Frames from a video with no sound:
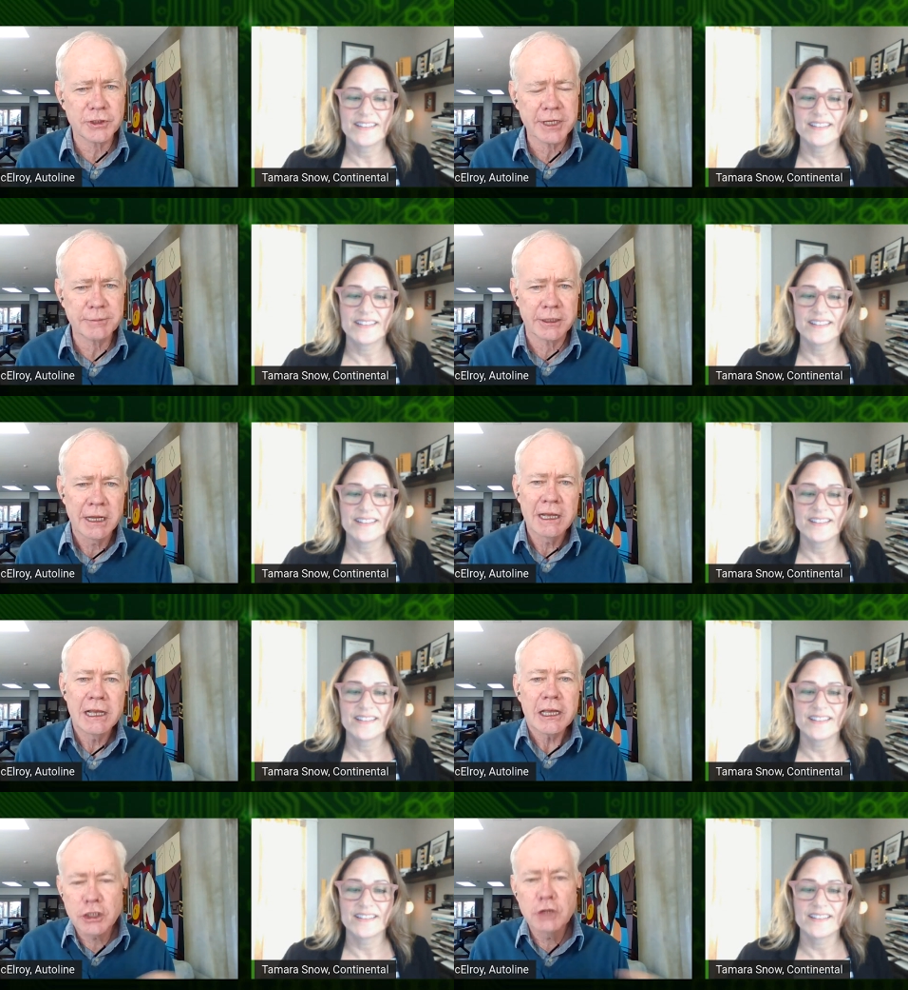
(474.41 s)
Speaker 1: perception
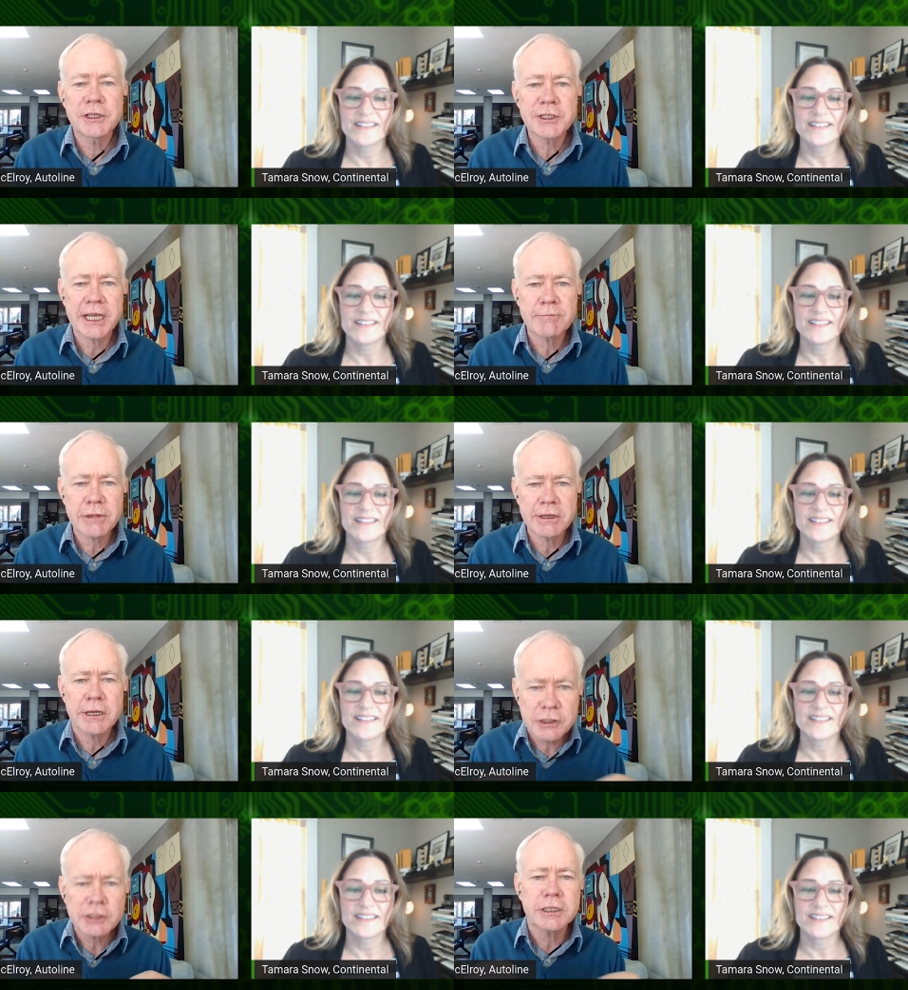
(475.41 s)
is doing the same
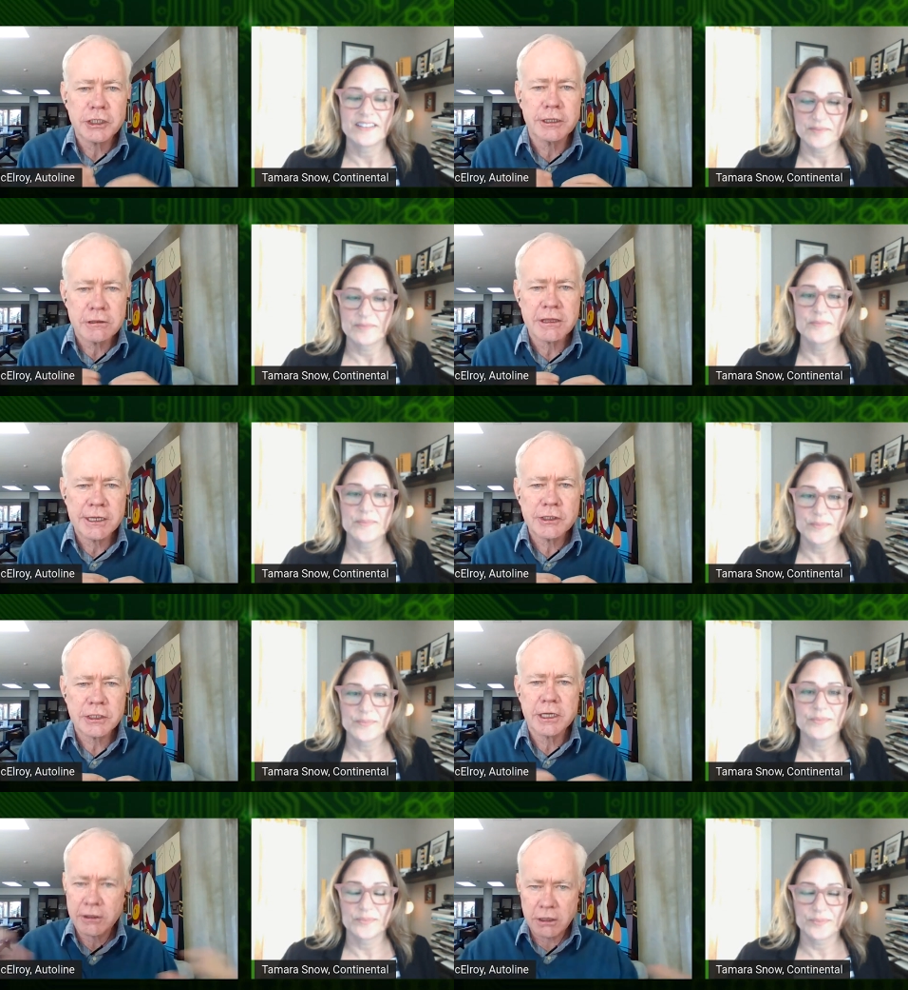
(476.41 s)
thing, stitching things
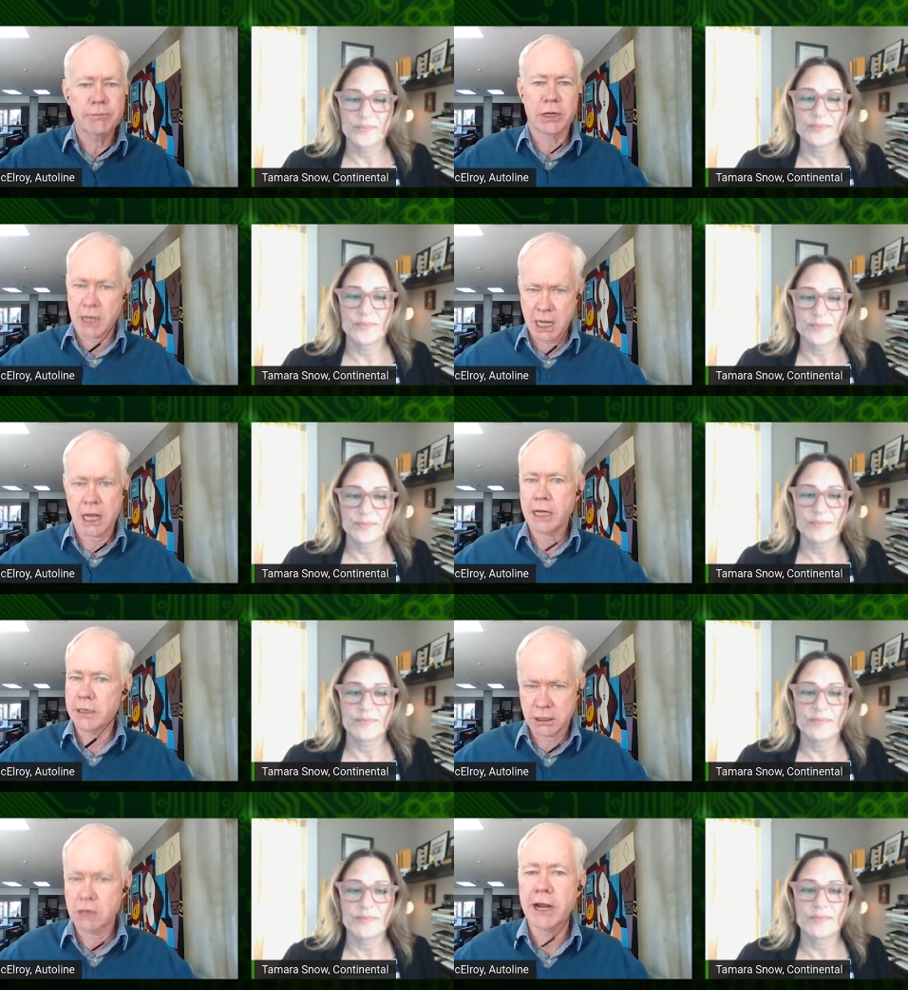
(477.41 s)
together, but
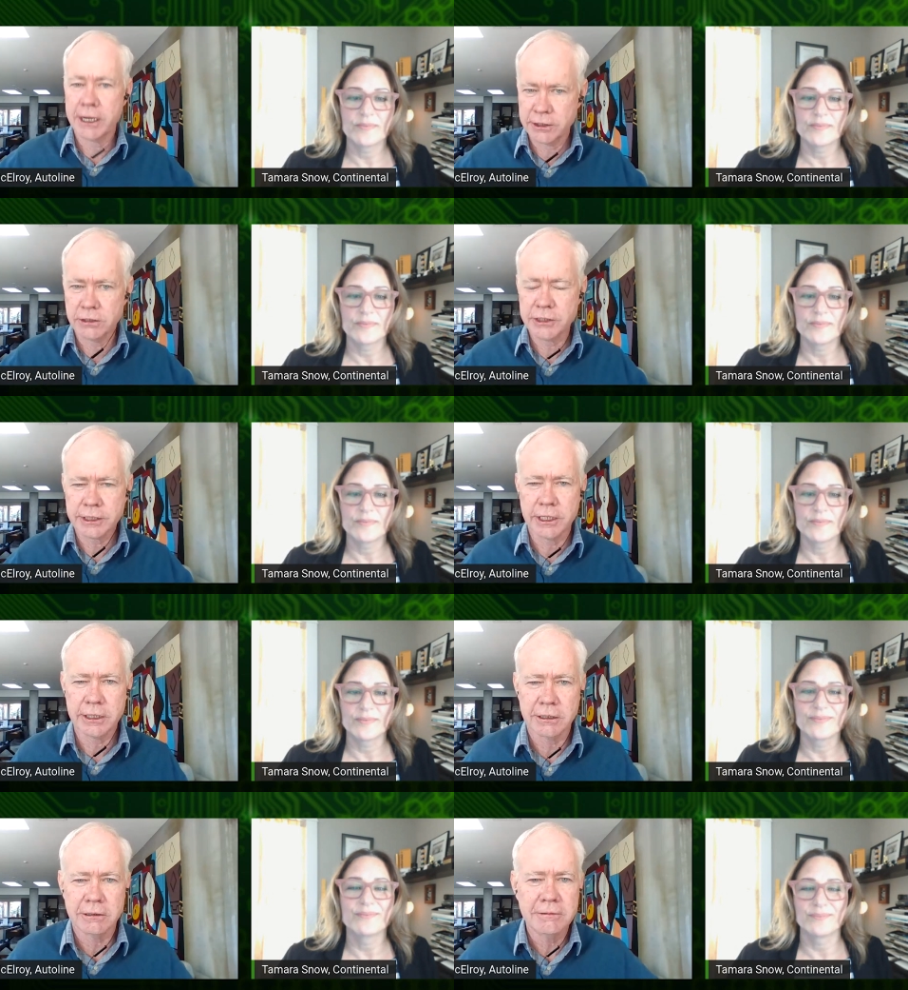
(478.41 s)
on a grander
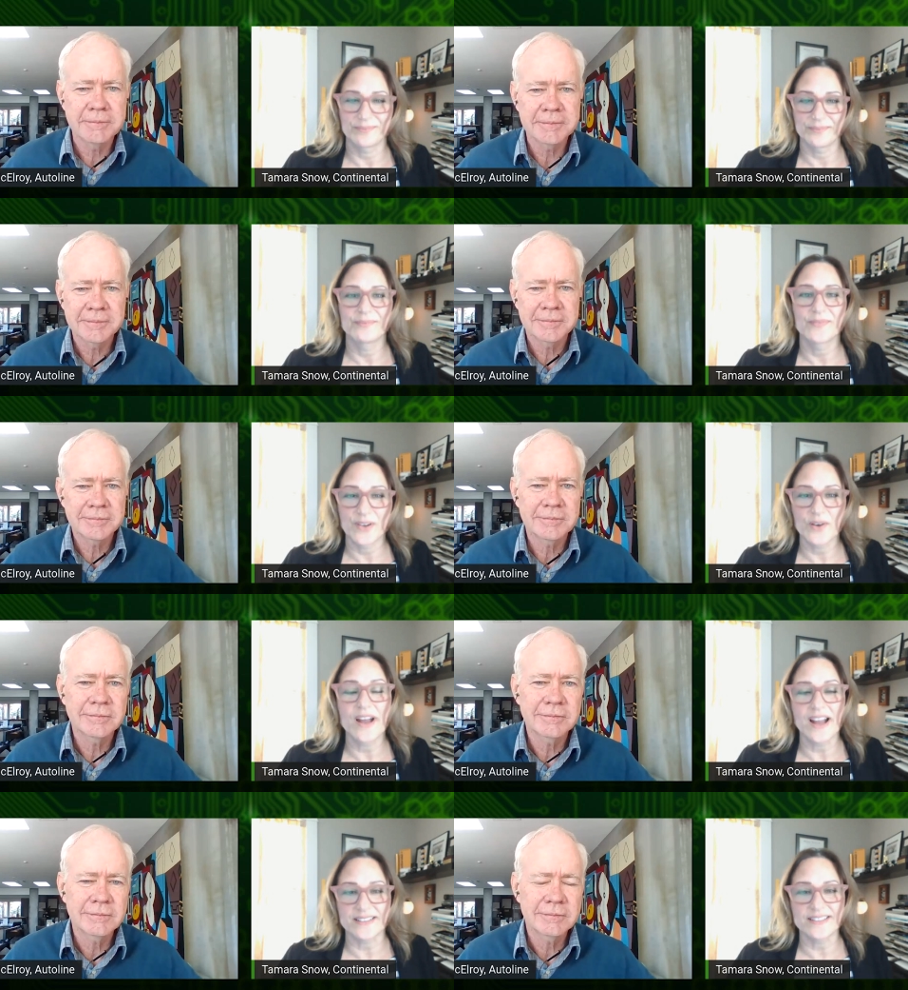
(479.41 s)
scale.
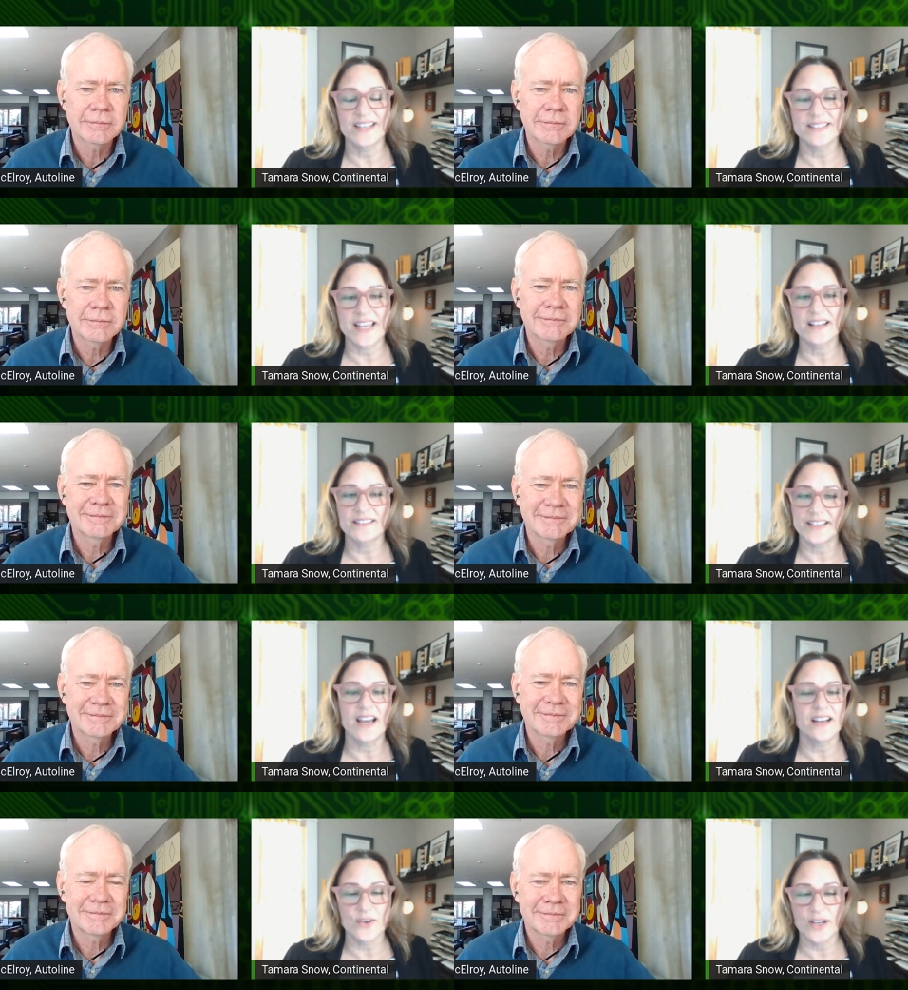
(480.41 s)
Speaker 2: Correct, exactly,
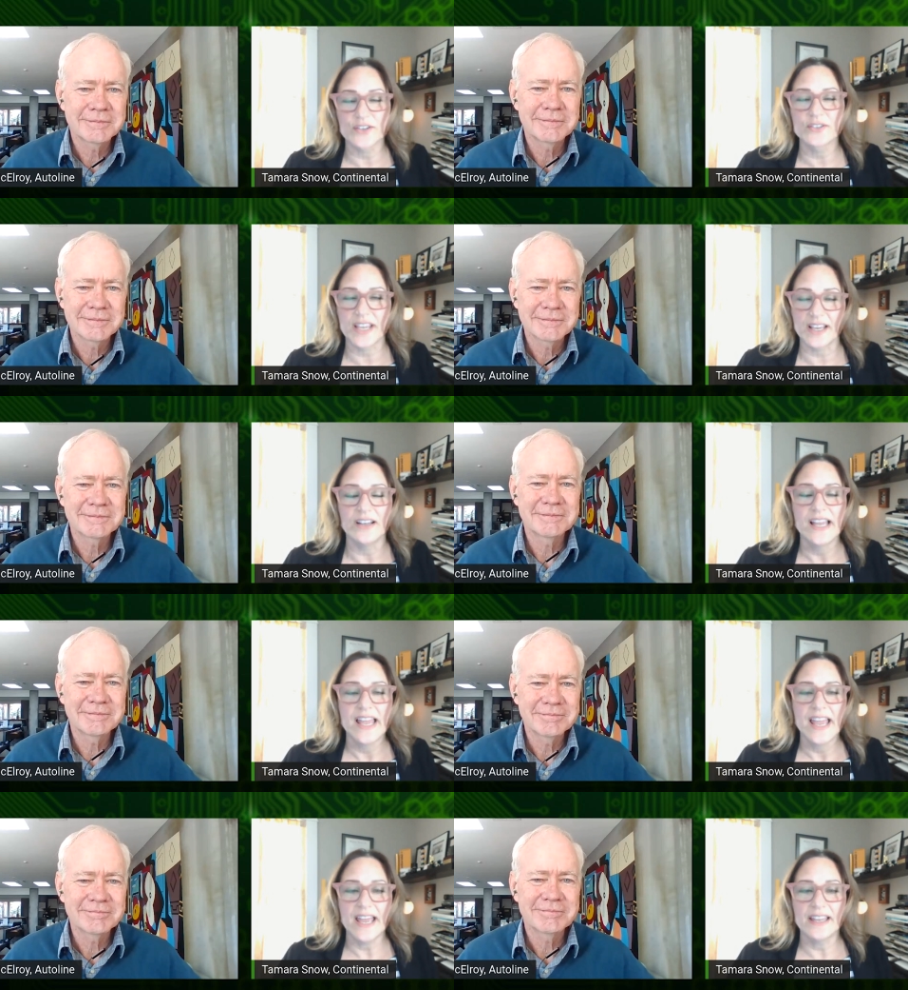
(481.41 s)
on a grander scale.
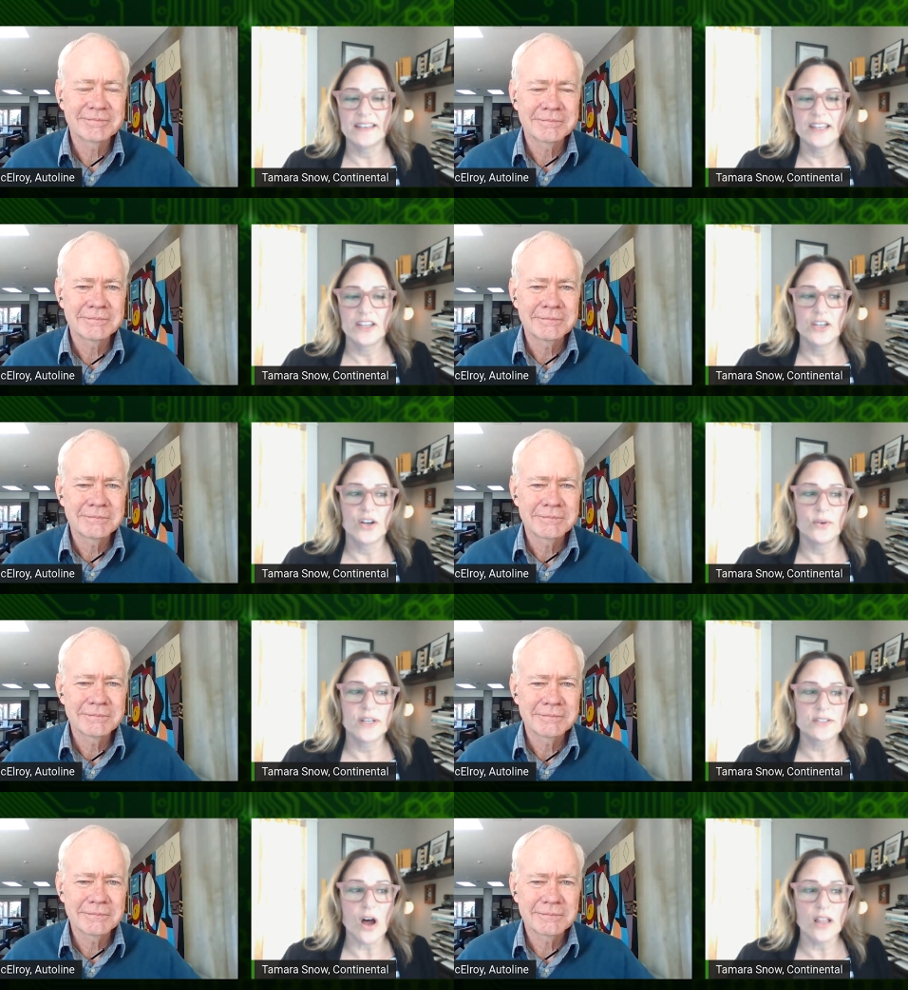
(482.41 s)
And, you know,
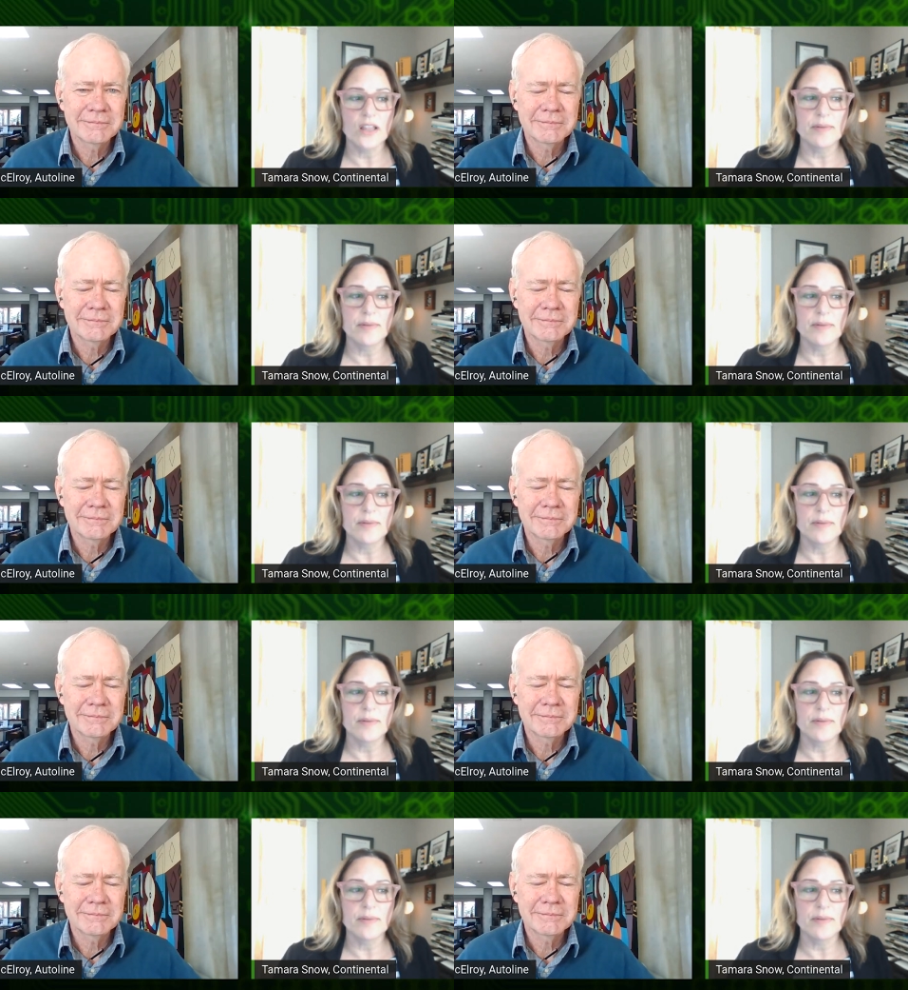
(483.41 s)
it's all